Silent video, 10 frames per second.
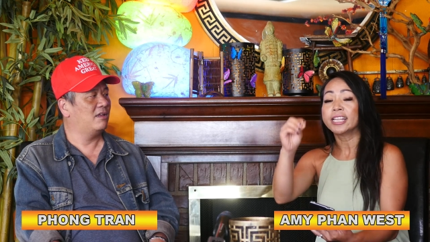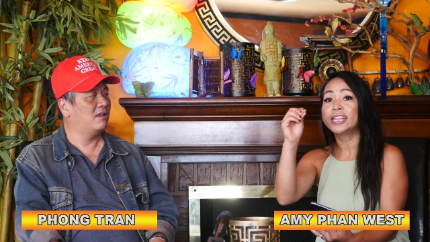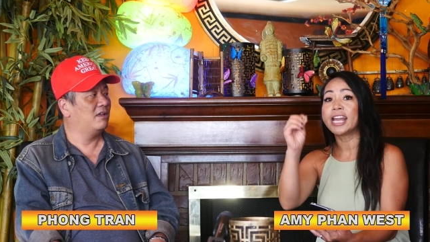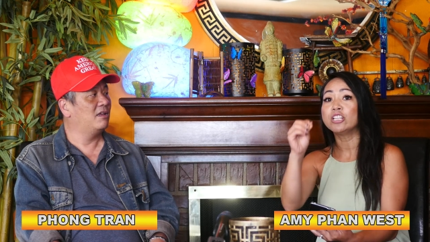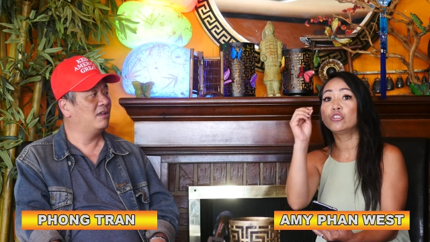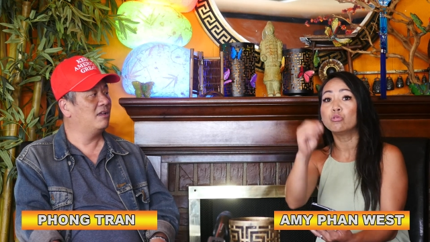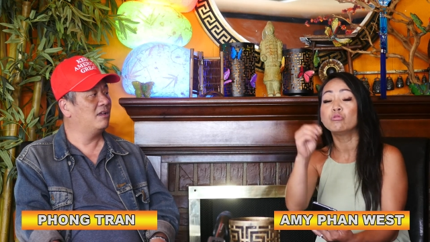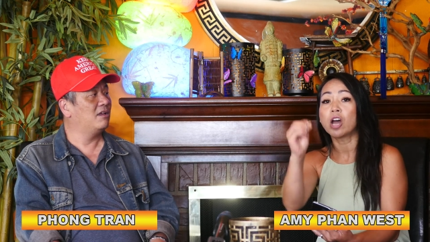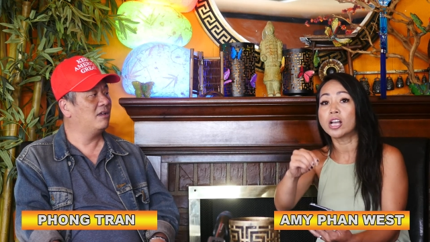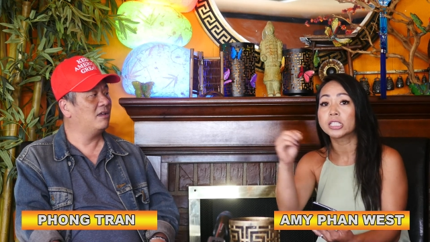Speaker 1: They
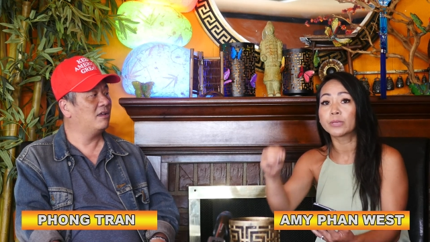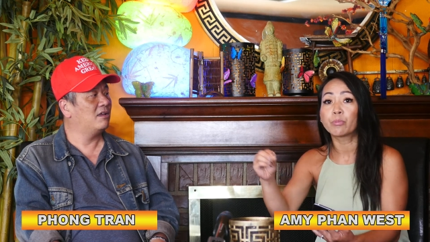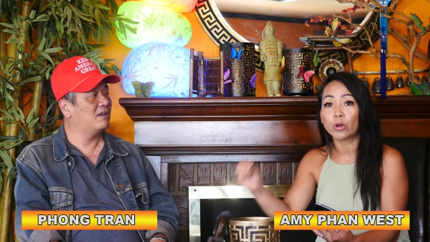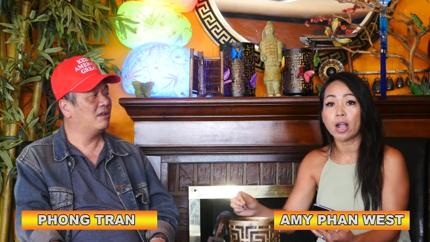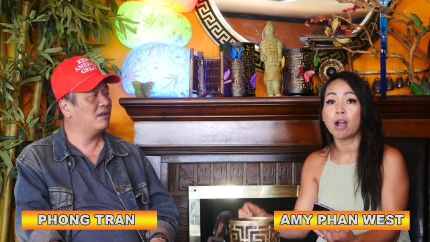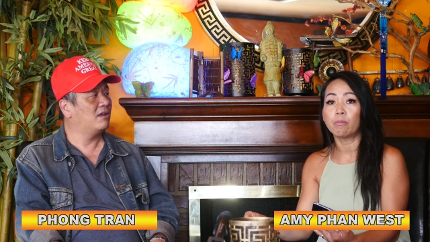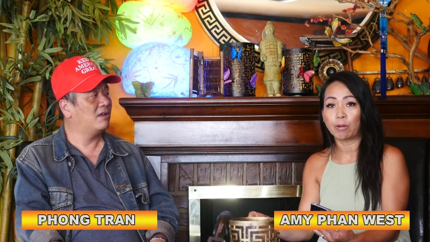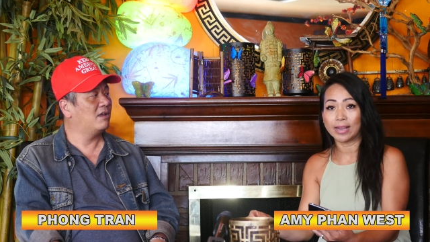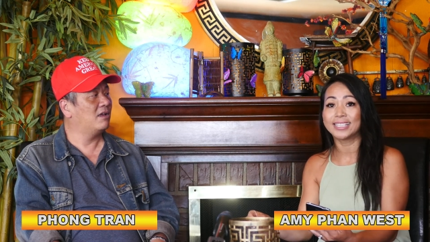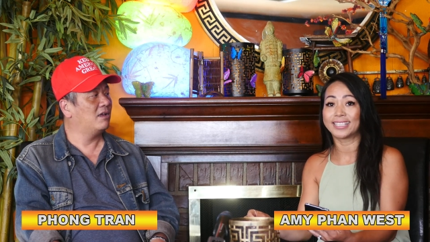do not support our
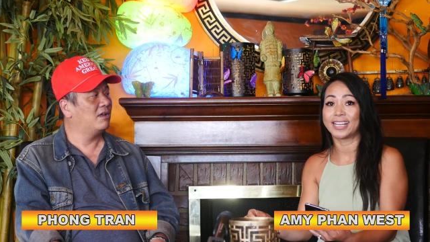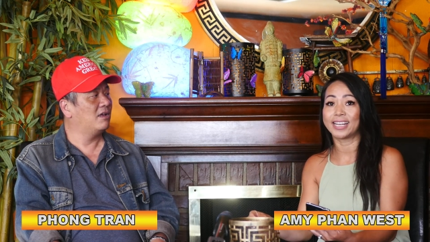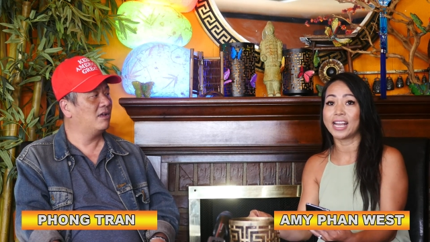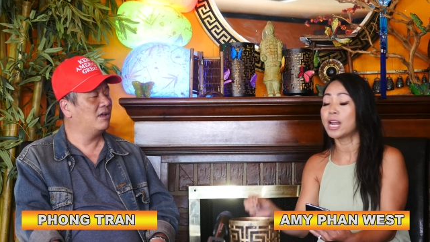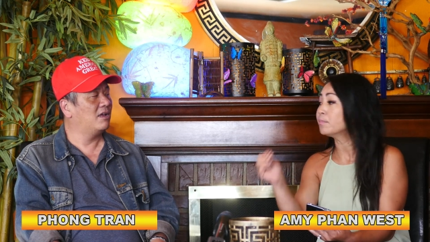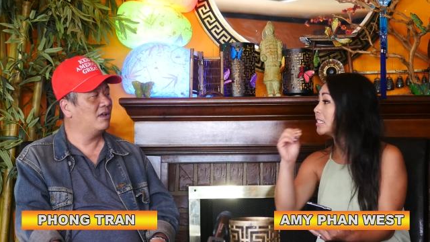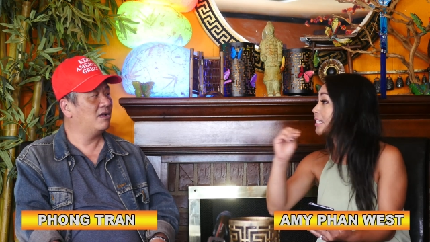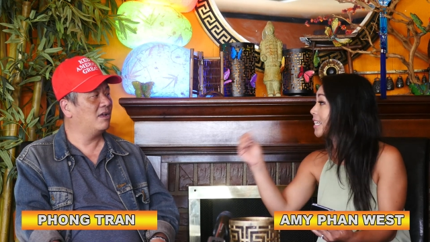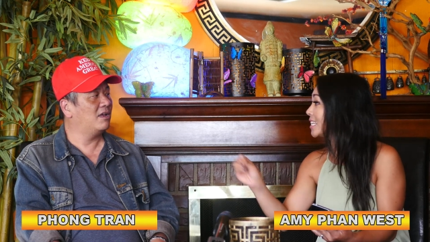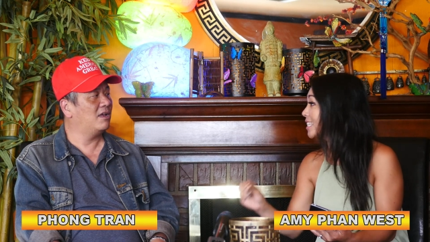president, and I'm
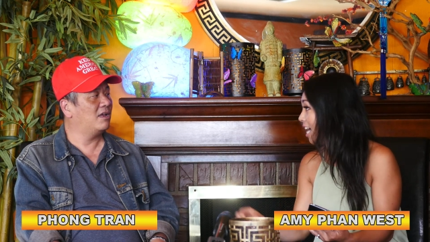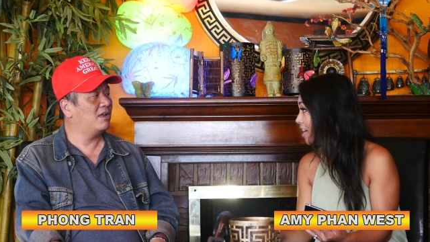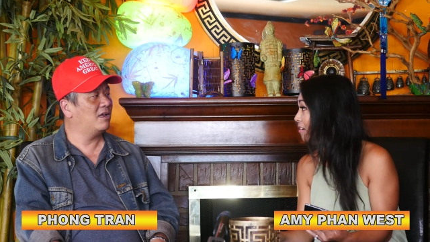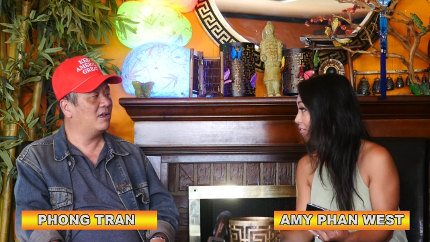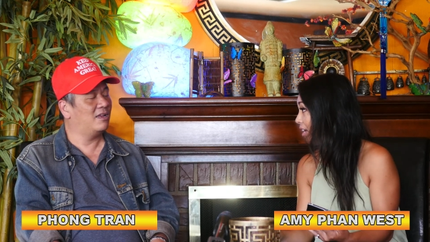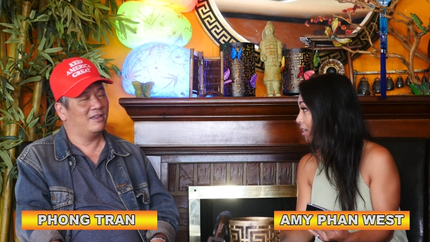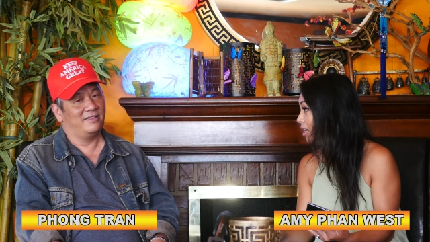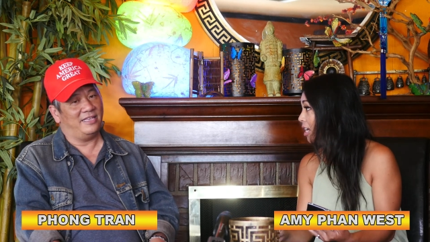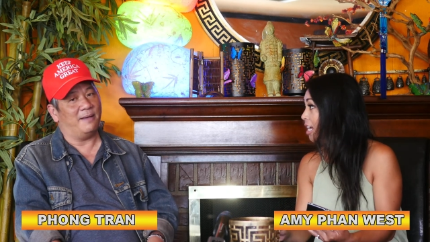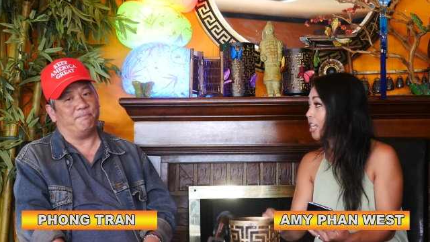sick and tired of it.
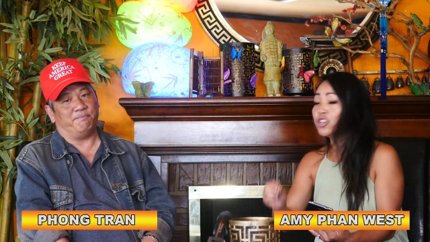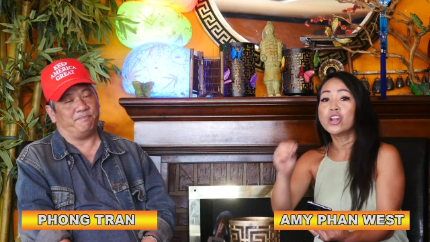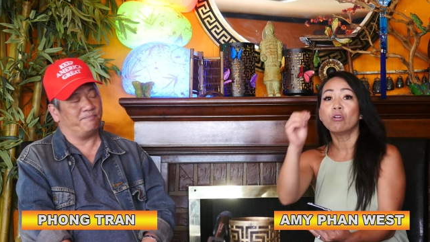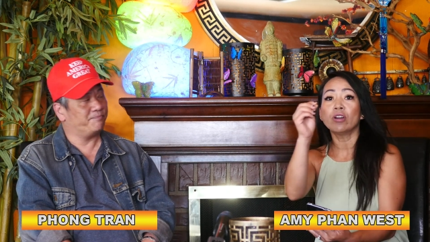Yeah. You know,